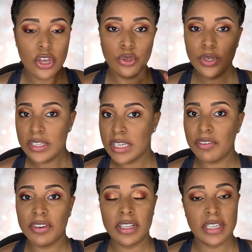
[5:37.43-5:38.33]
You can
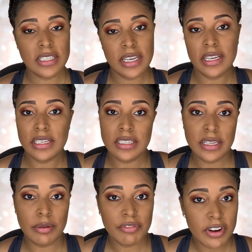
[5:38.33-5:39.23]
definitely take it a
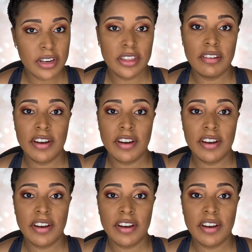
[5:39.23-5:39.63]
step further